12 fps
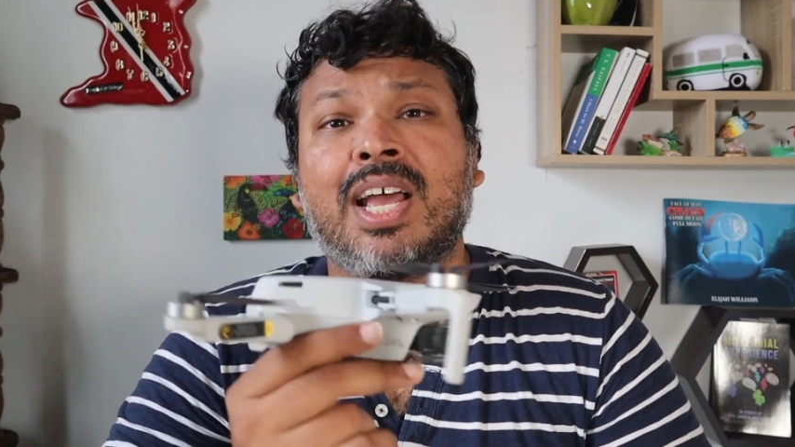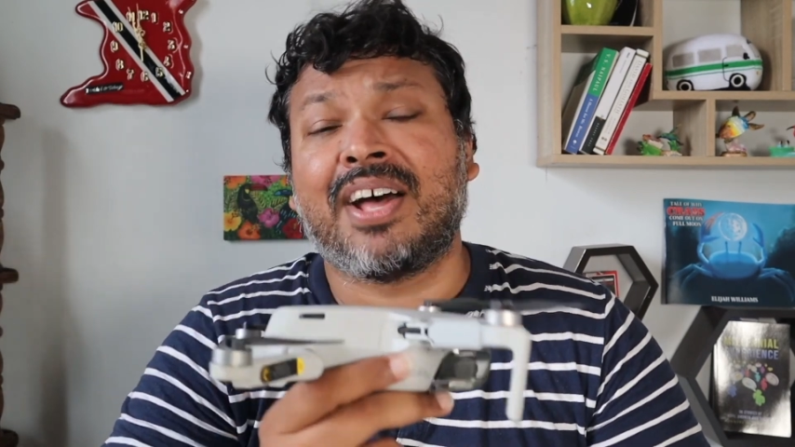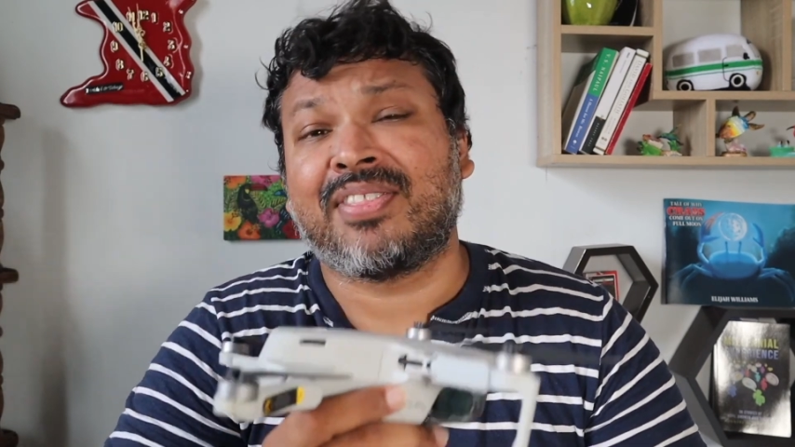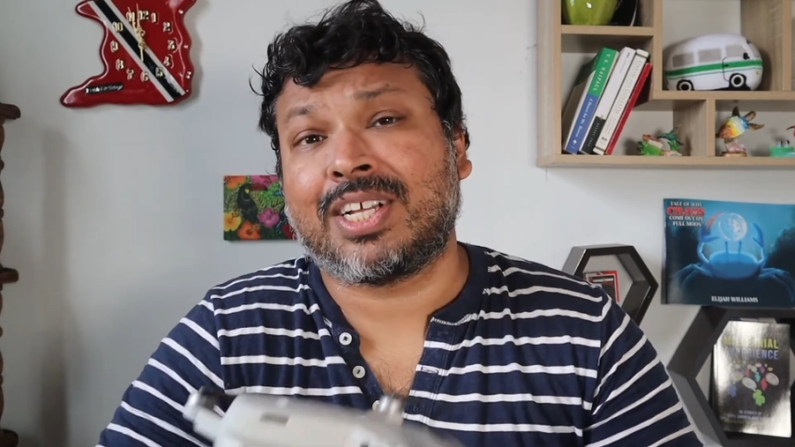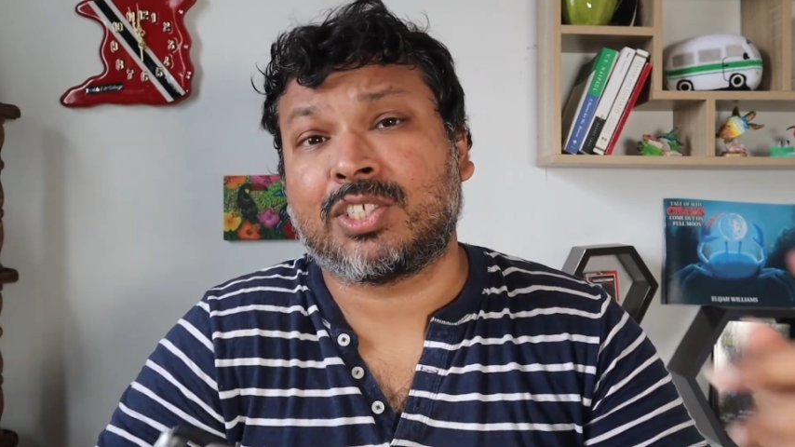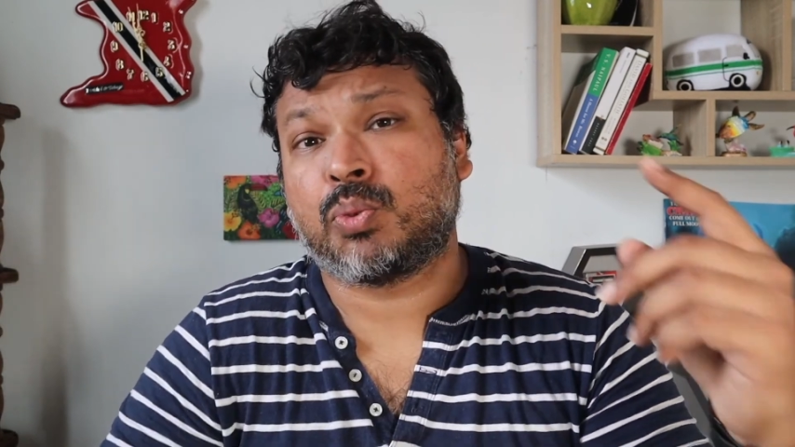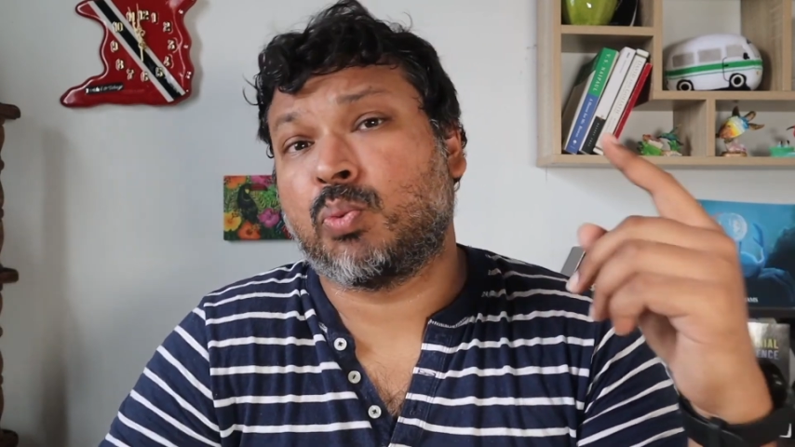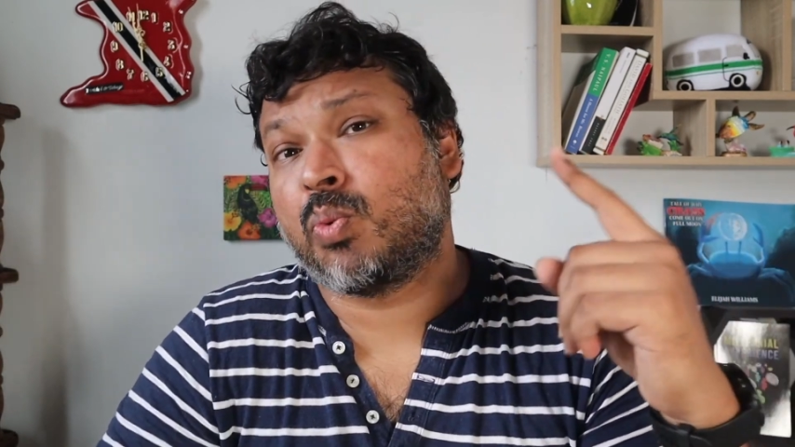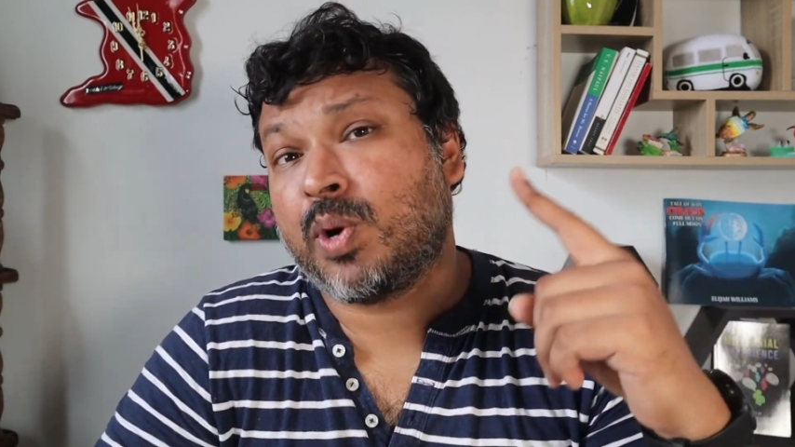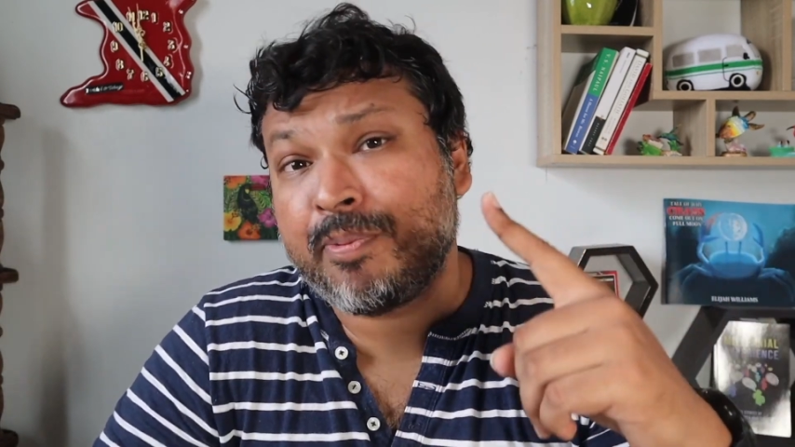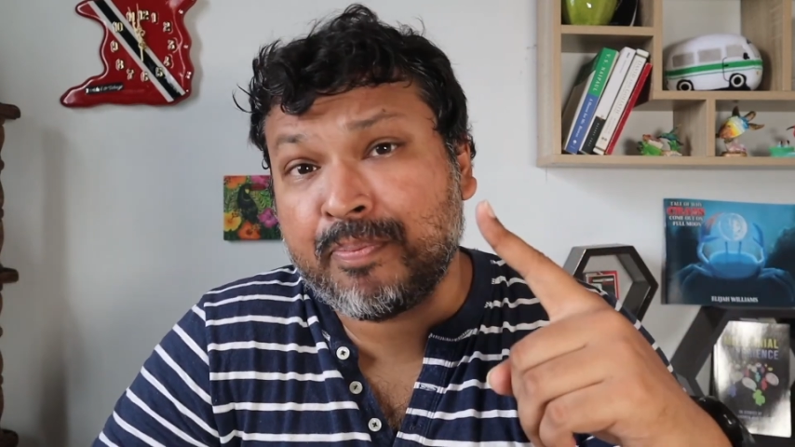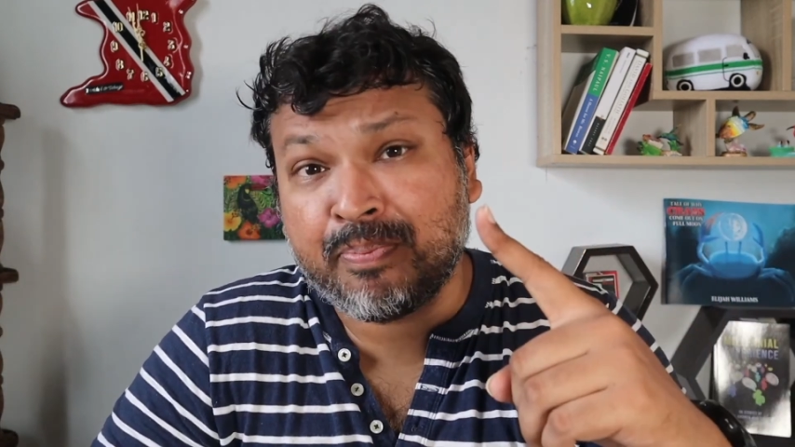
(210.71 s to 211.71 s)
And that's
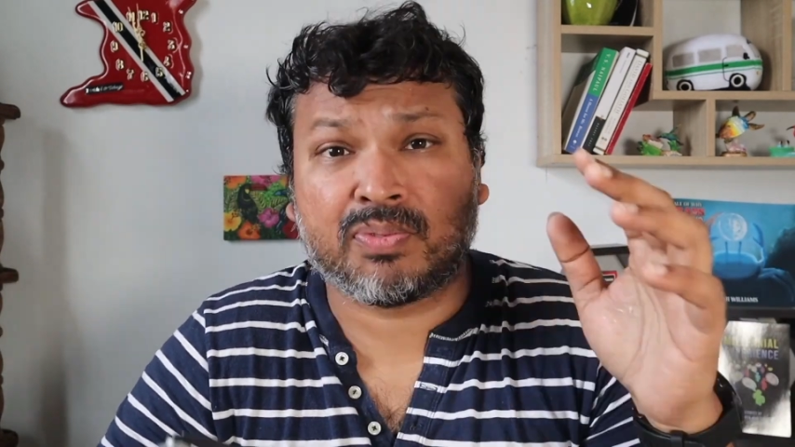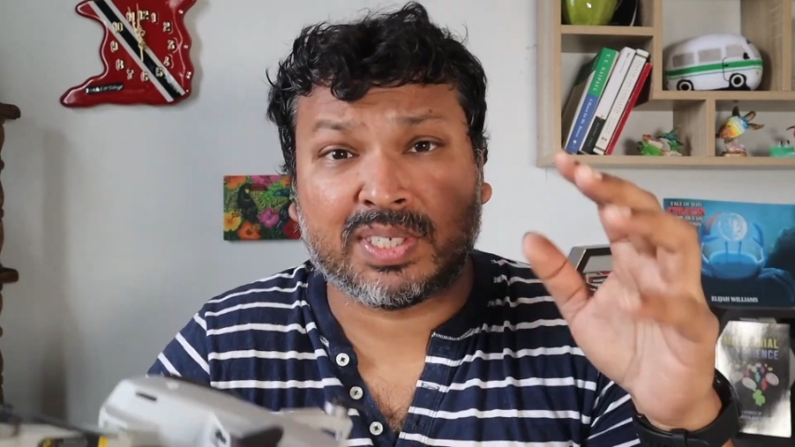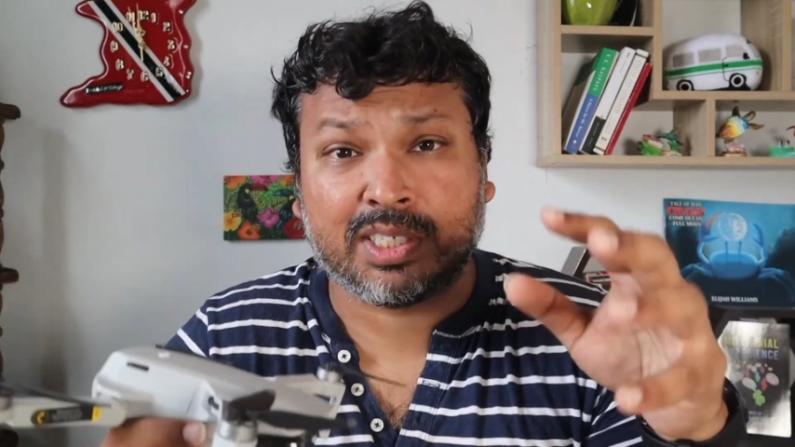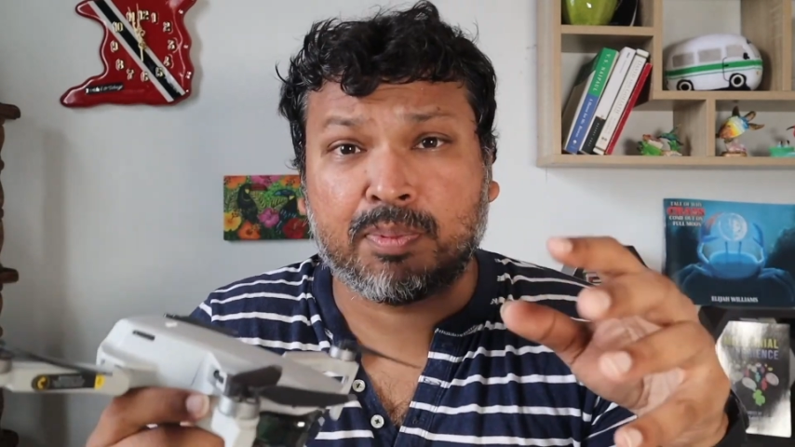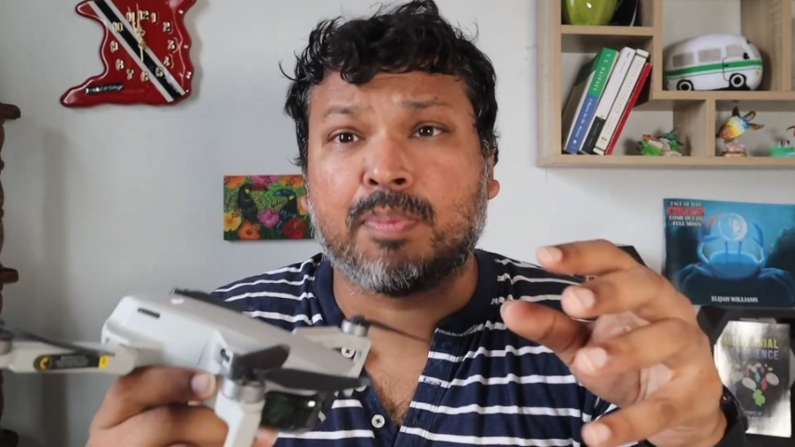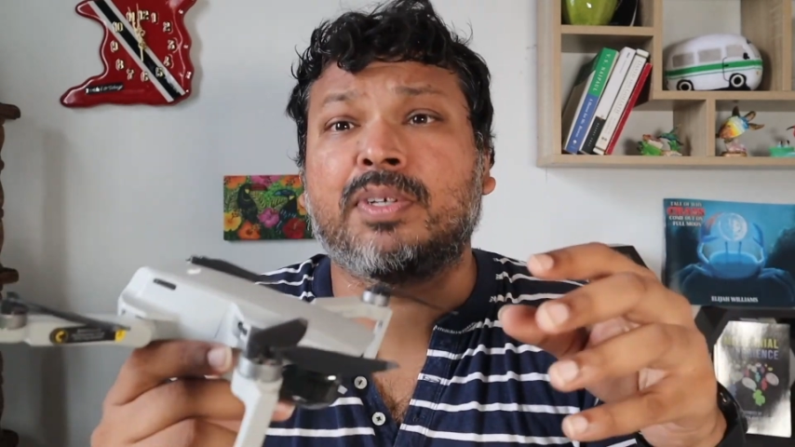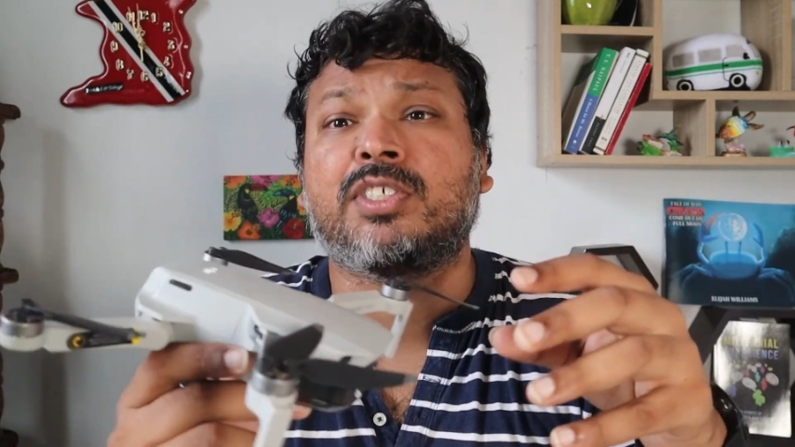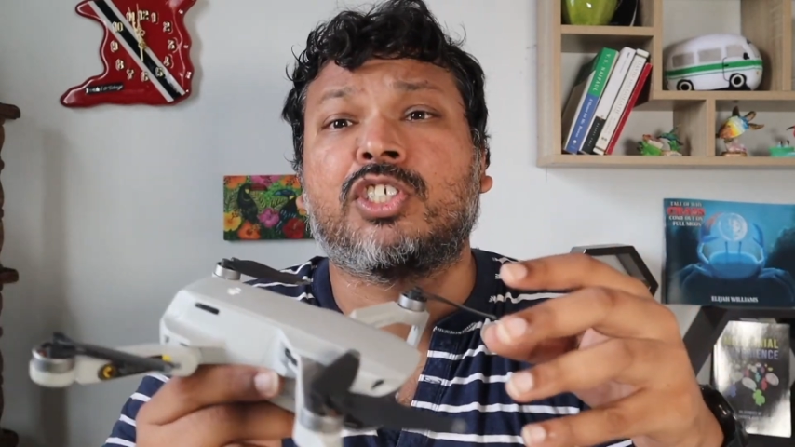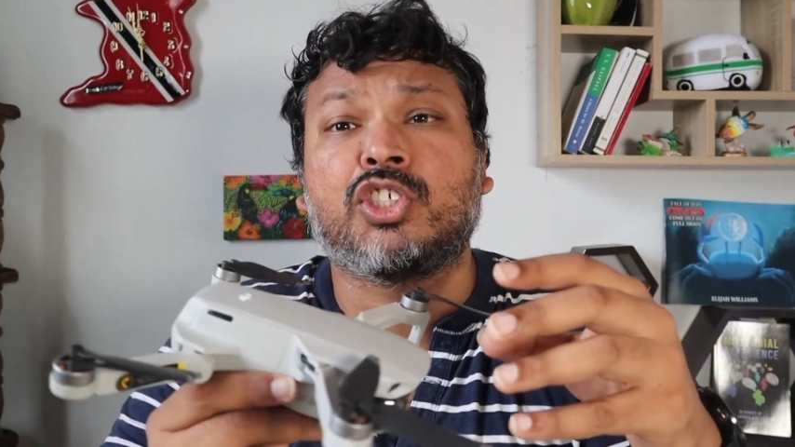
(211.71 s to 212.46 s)
1, for this purpose,